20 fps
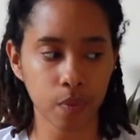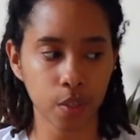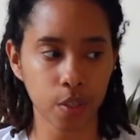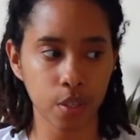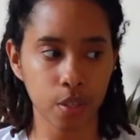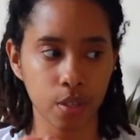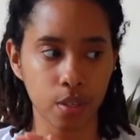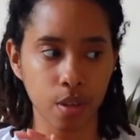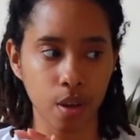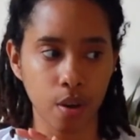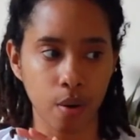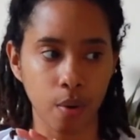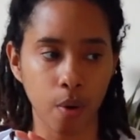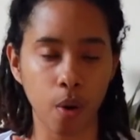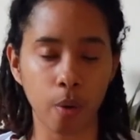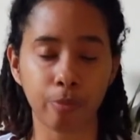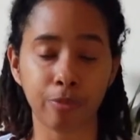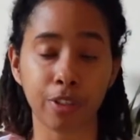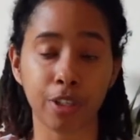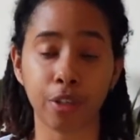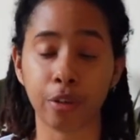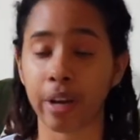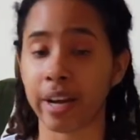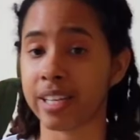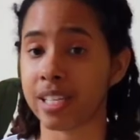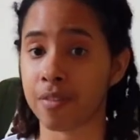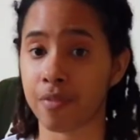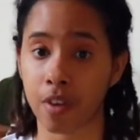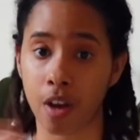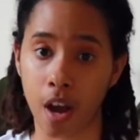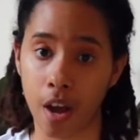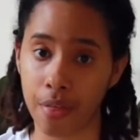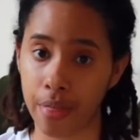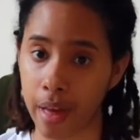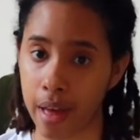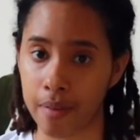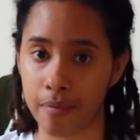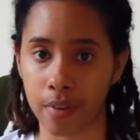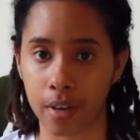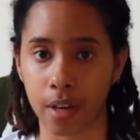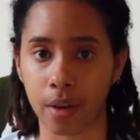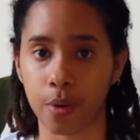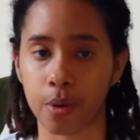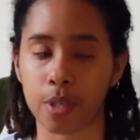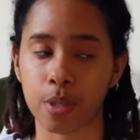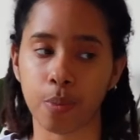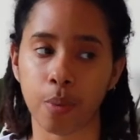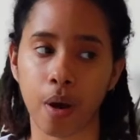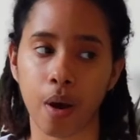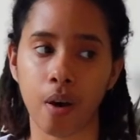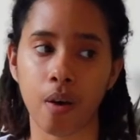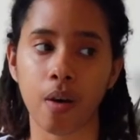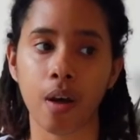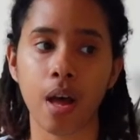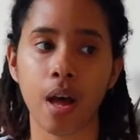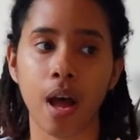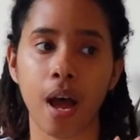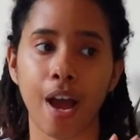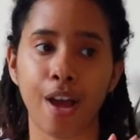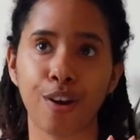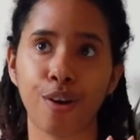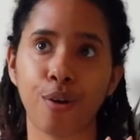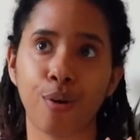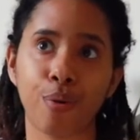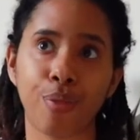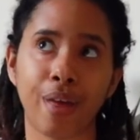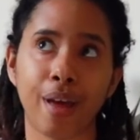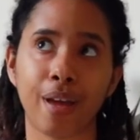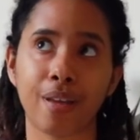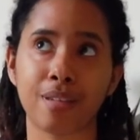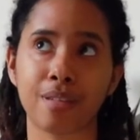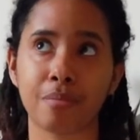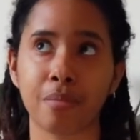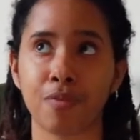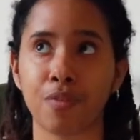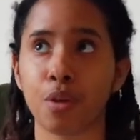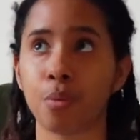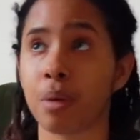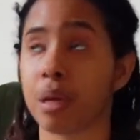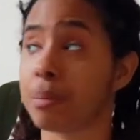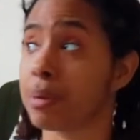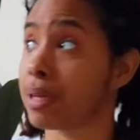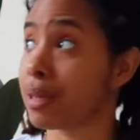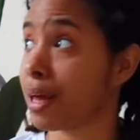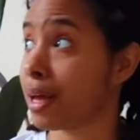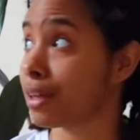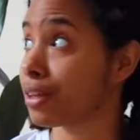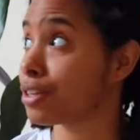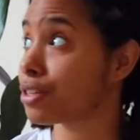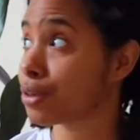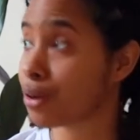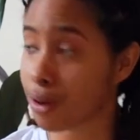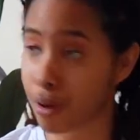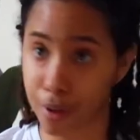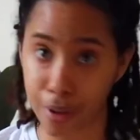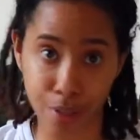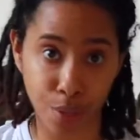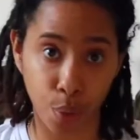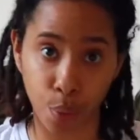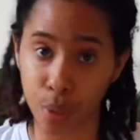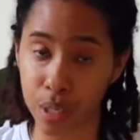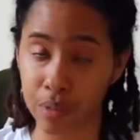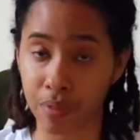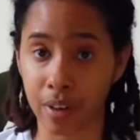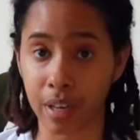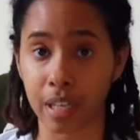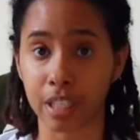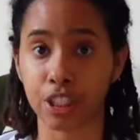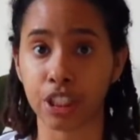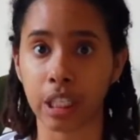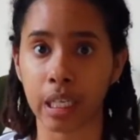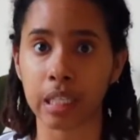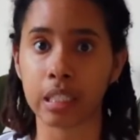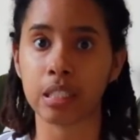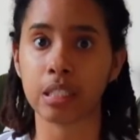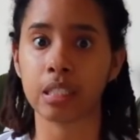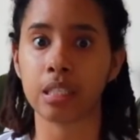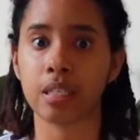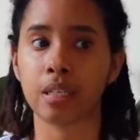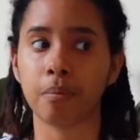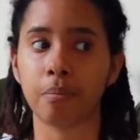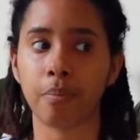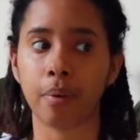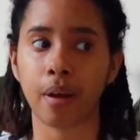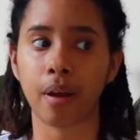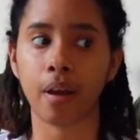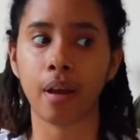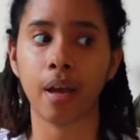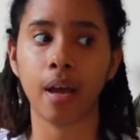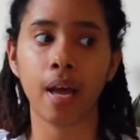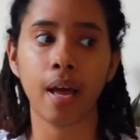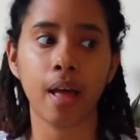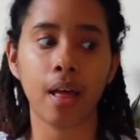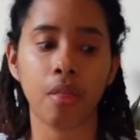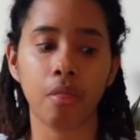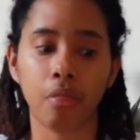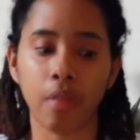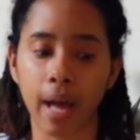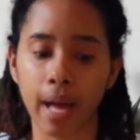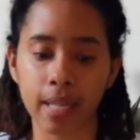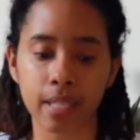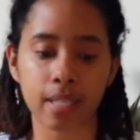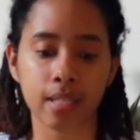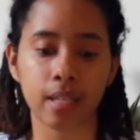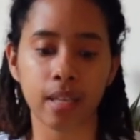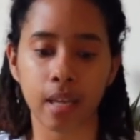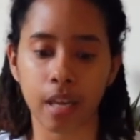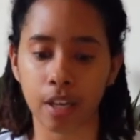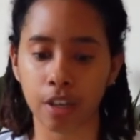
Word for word: So hopefully you guys have caught that video as well. I know that some of you may be like, this girl is always freaking changing, but that's the